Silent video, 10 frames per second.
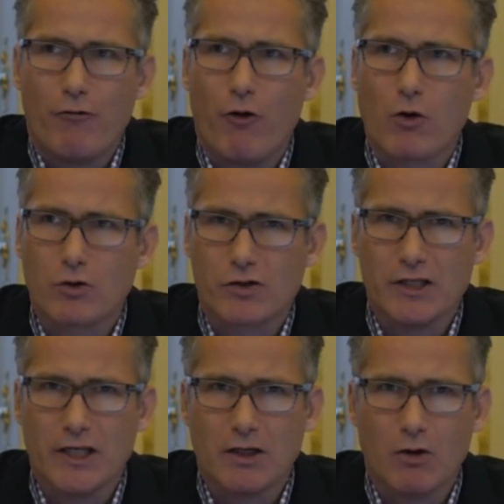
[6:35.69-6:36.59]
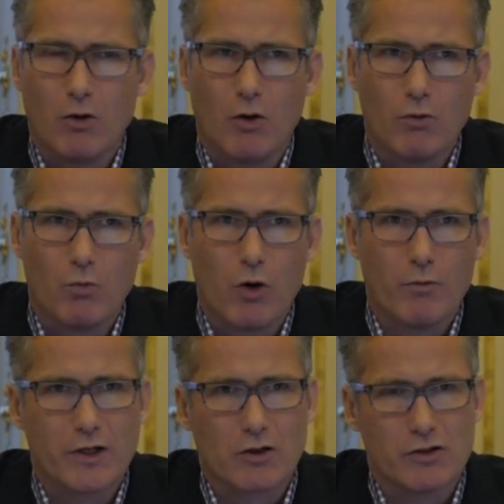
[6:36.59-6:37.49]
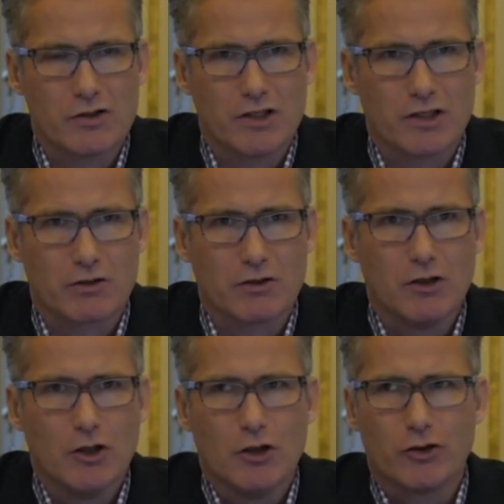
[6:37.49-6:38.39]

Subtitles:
focusing on what we consider